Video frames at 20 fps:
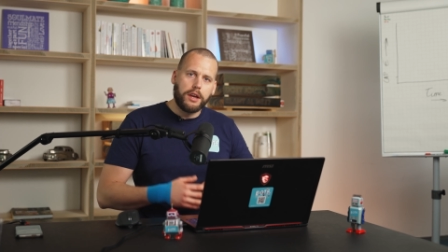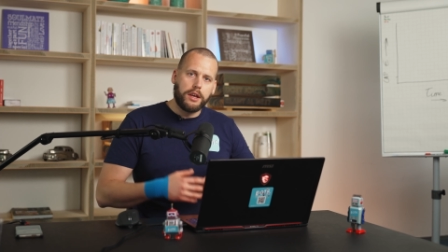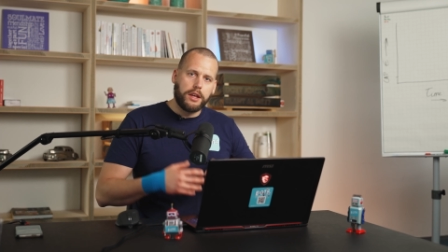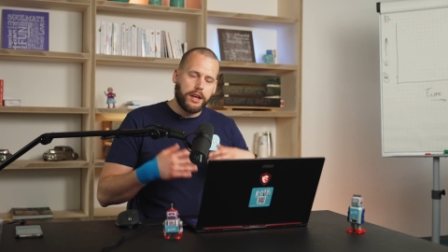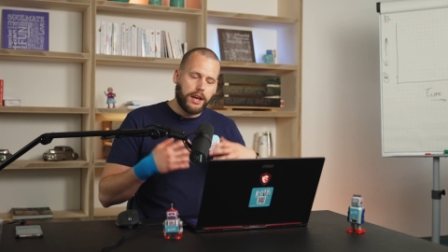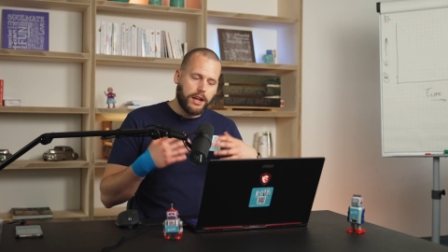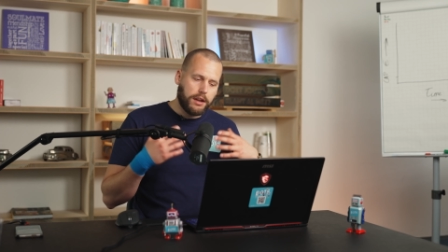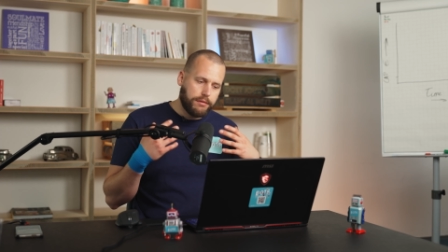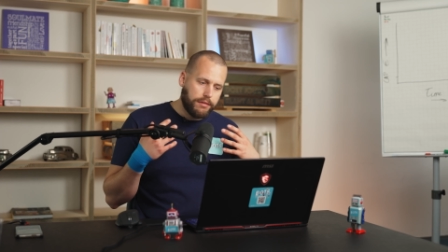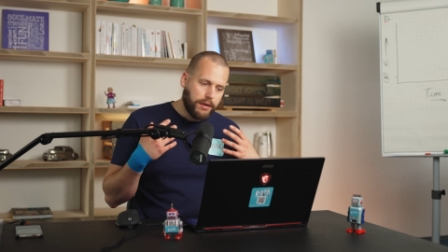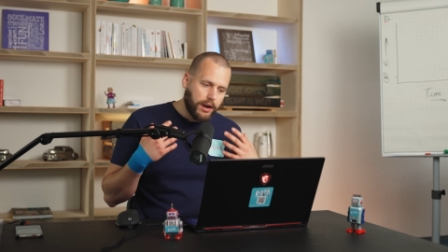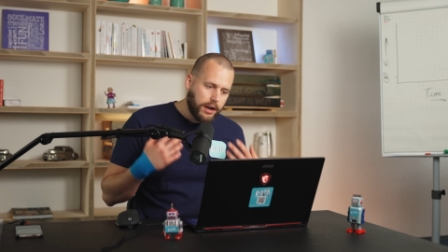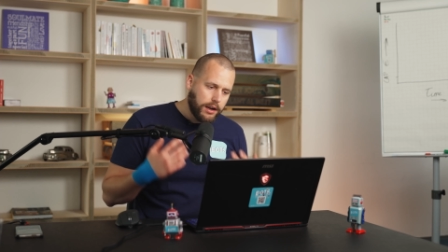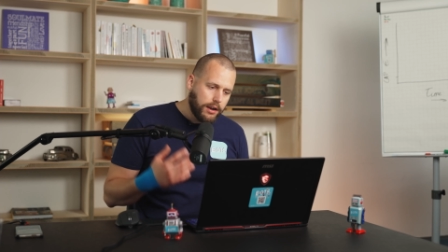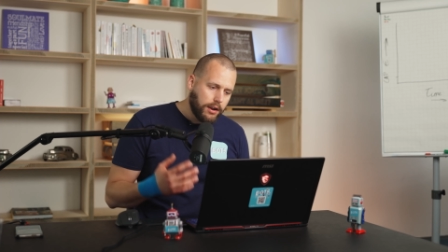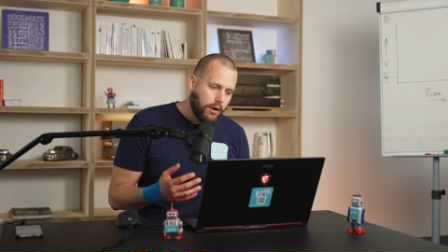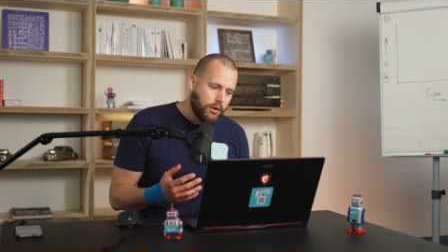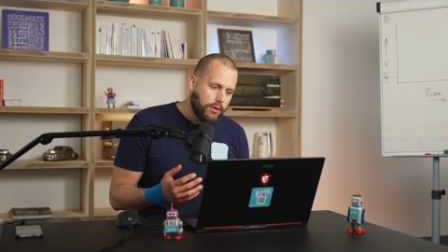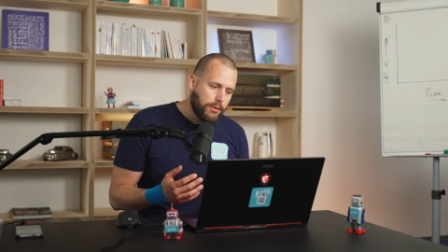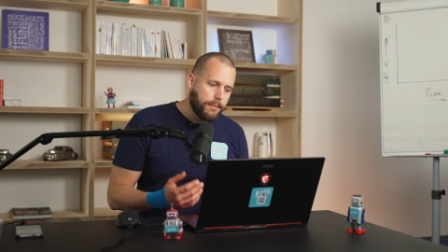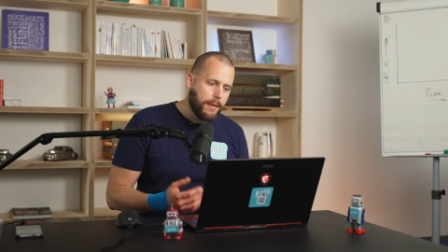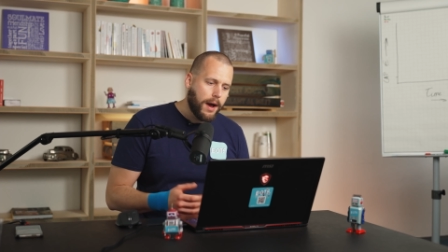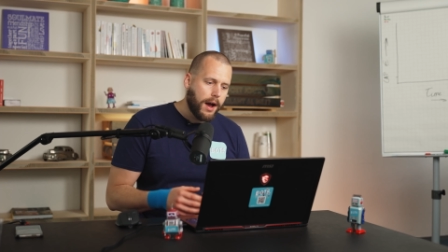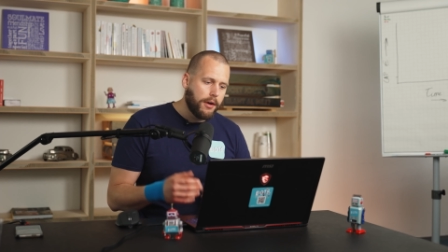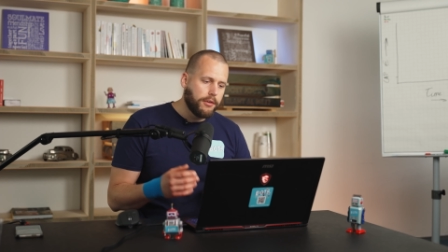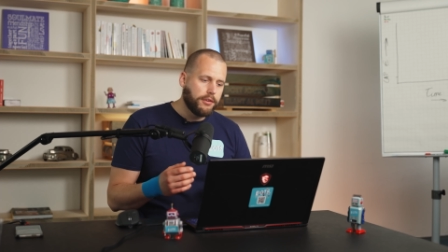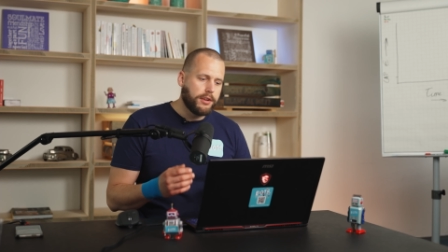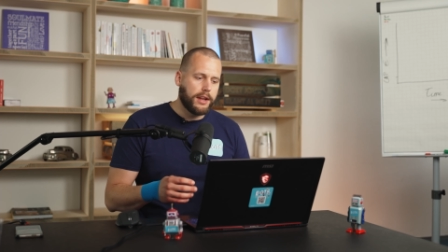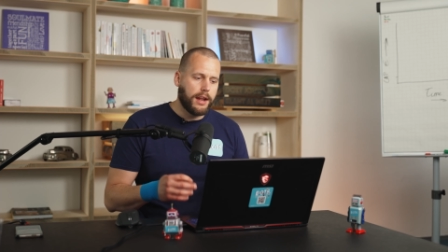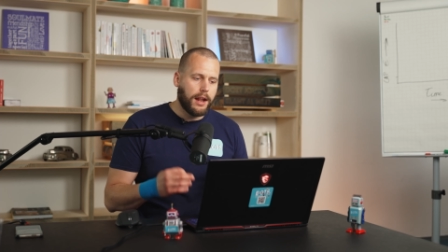you get a very low
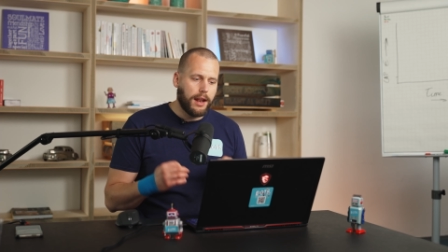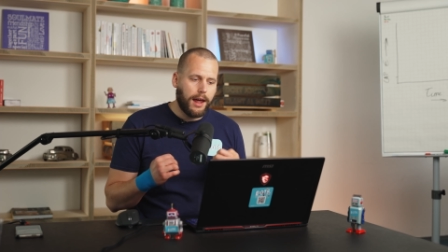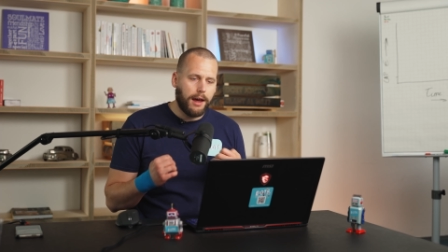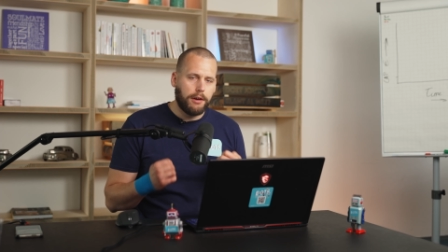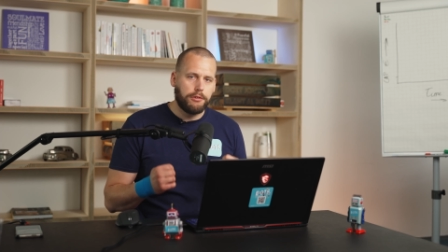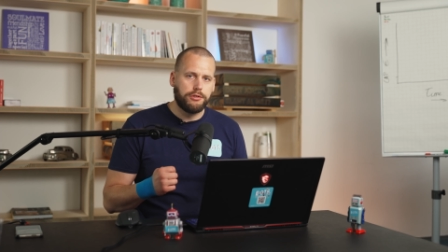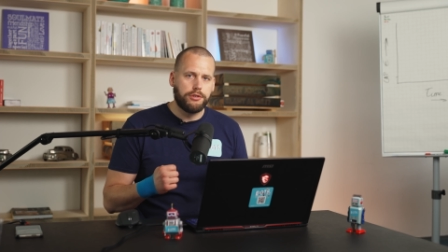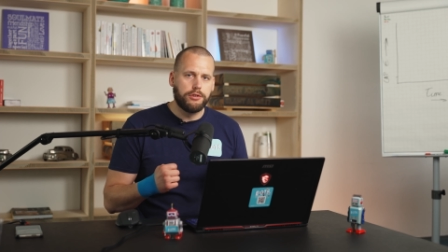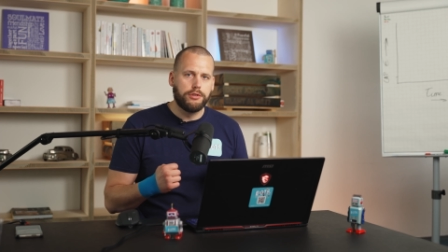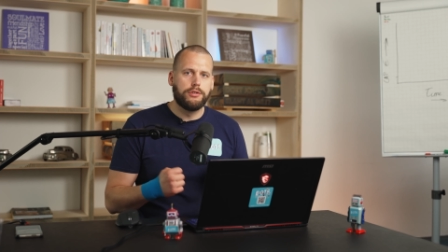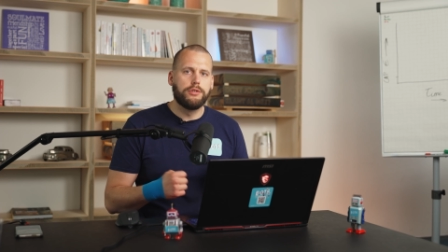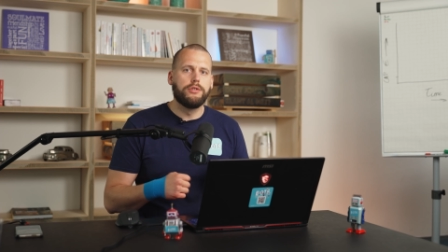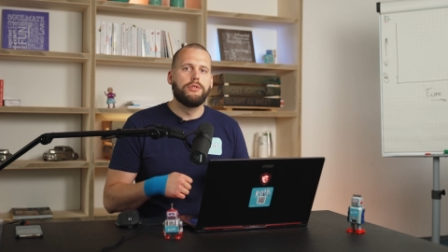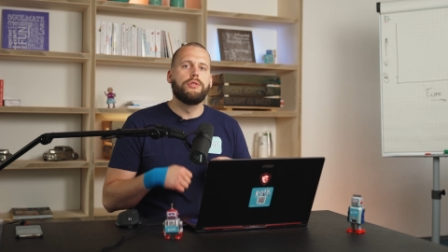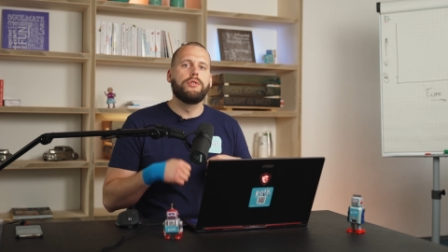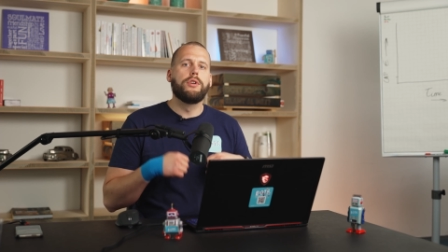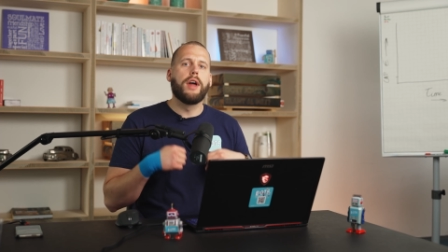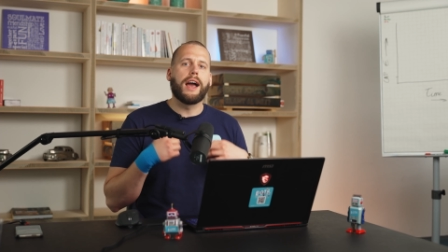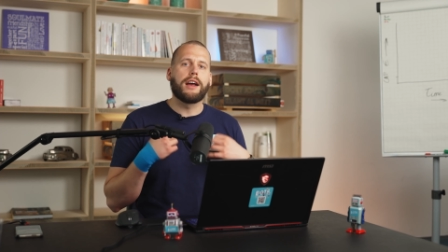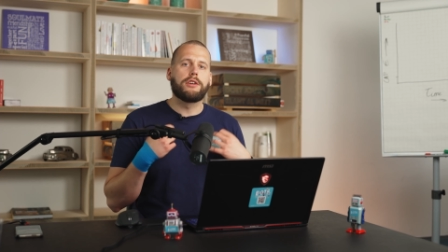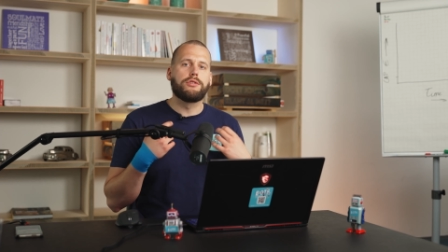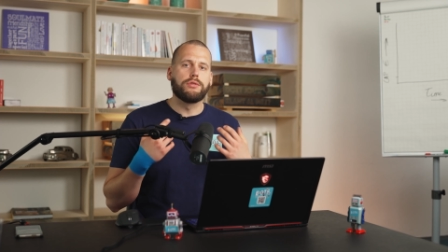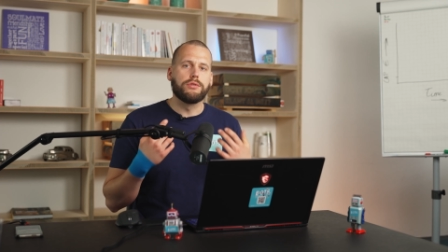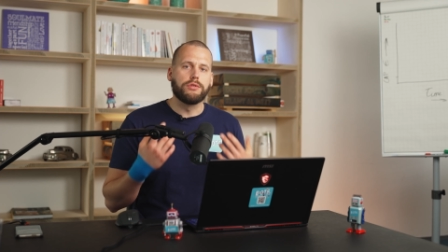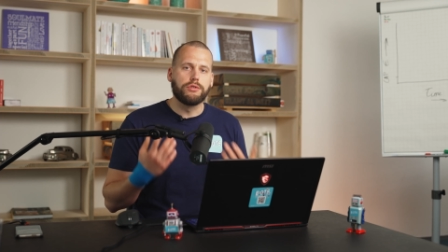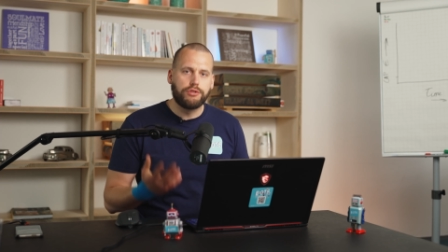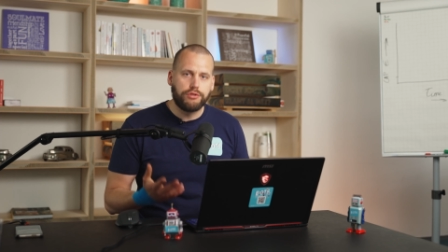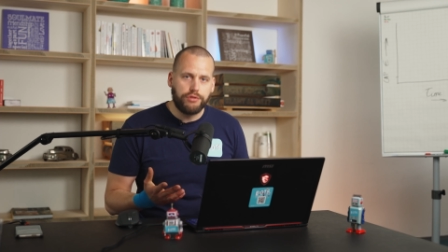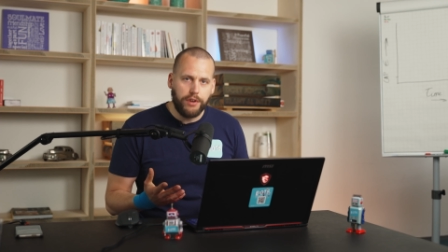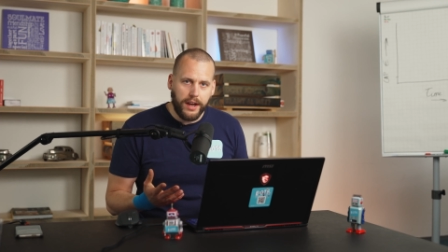amount that allows you to do the actual
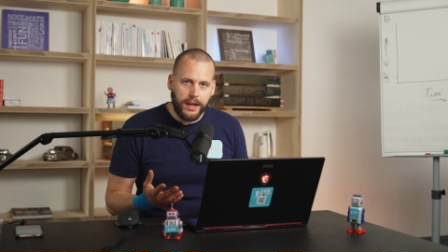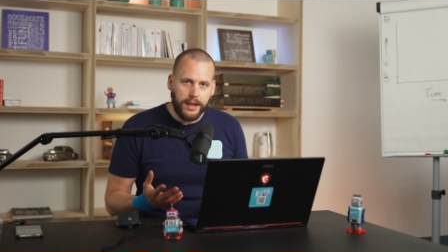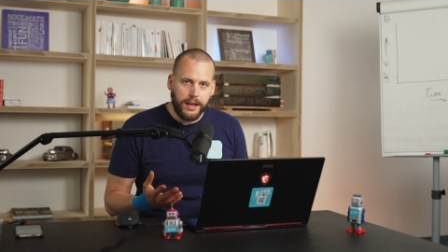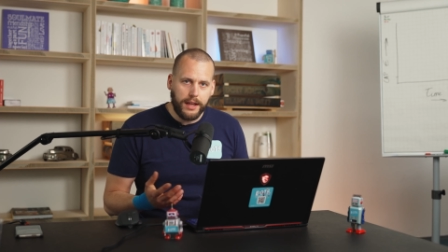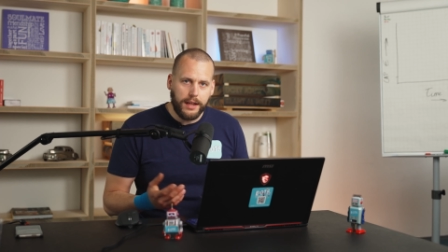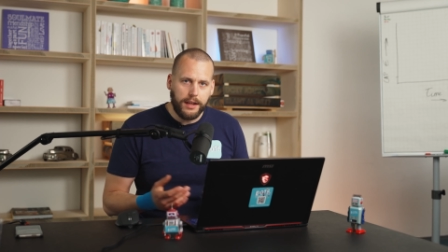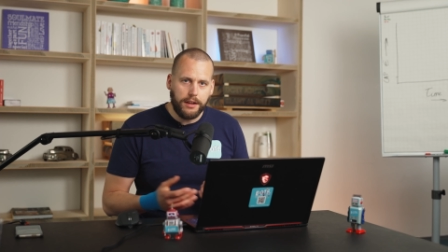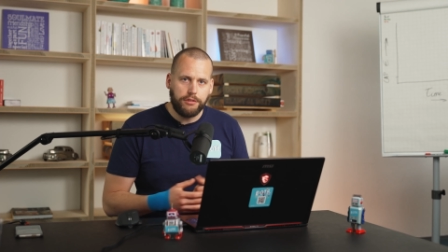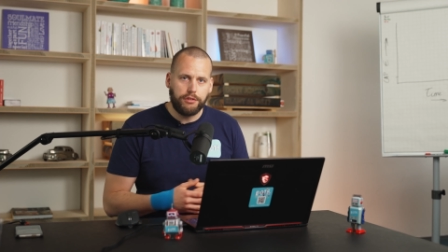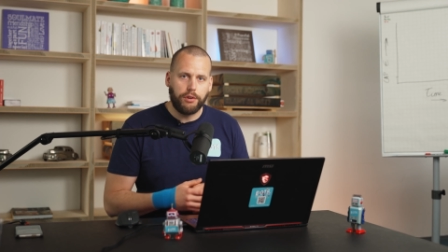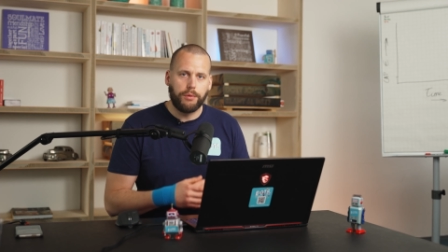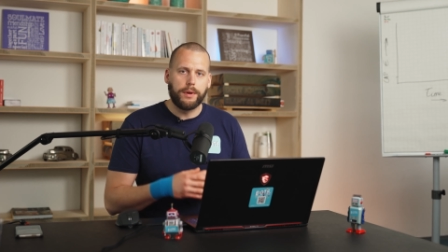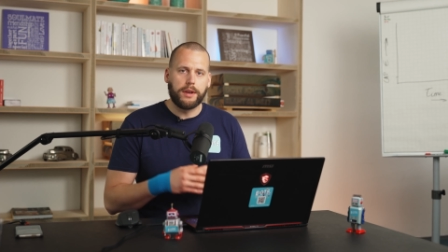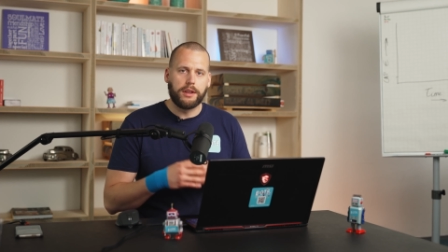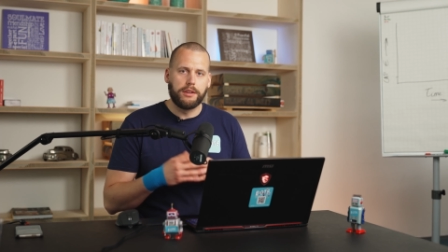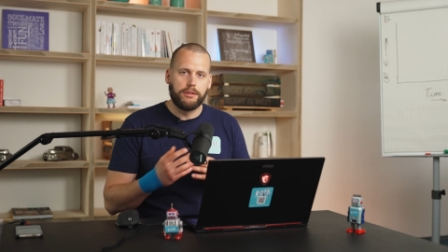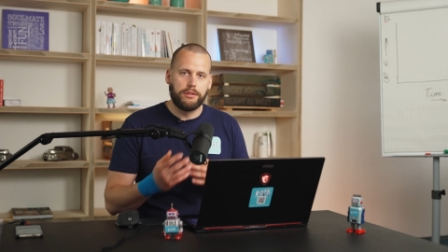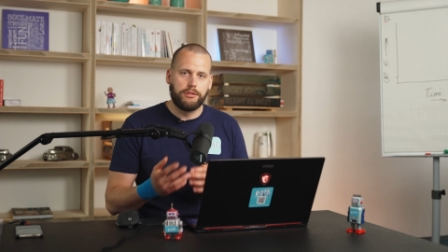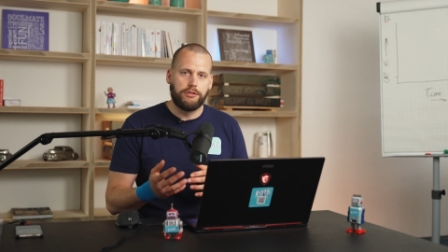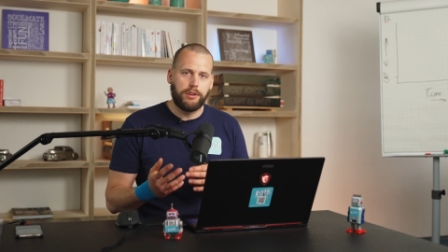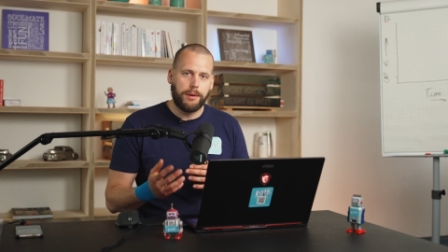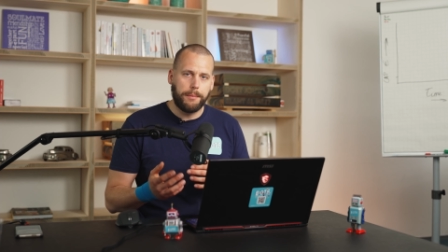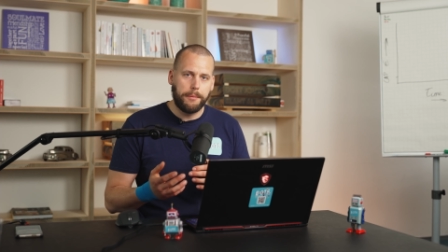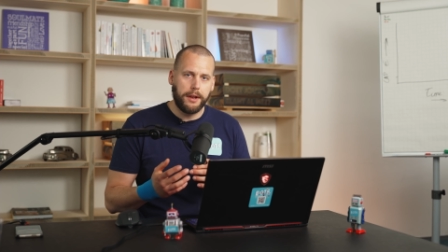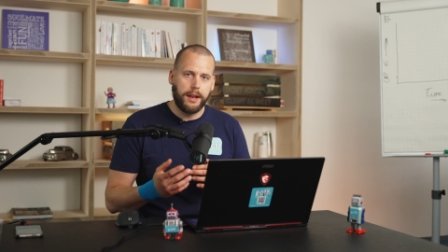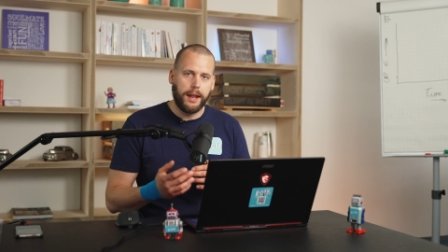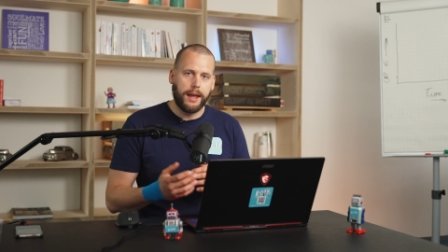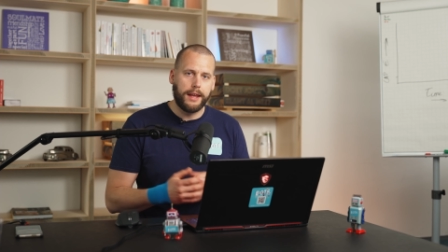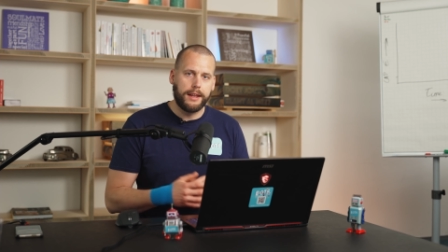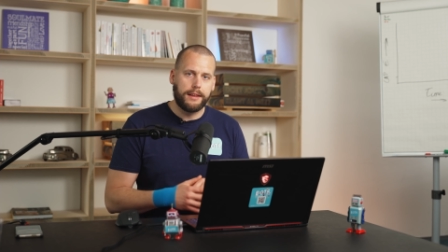trading. So we can
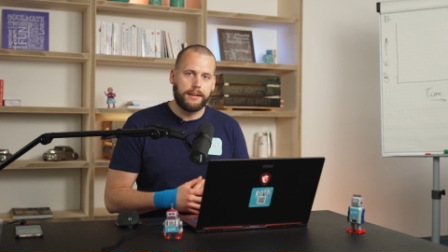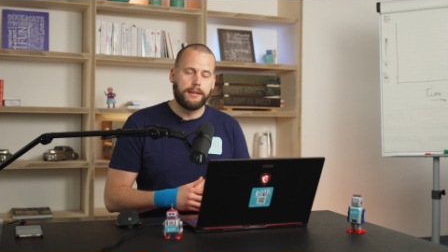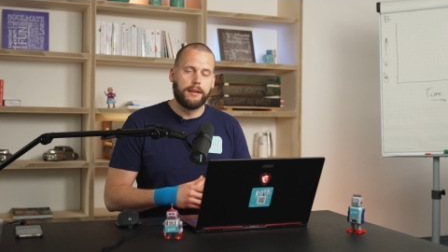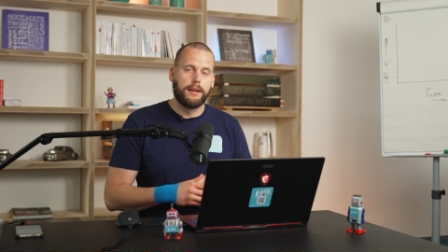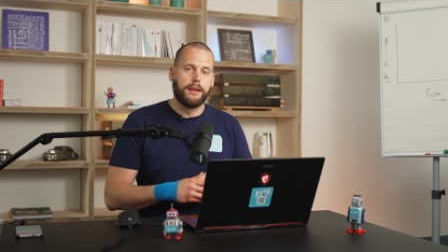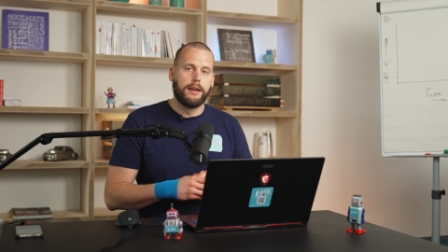simulate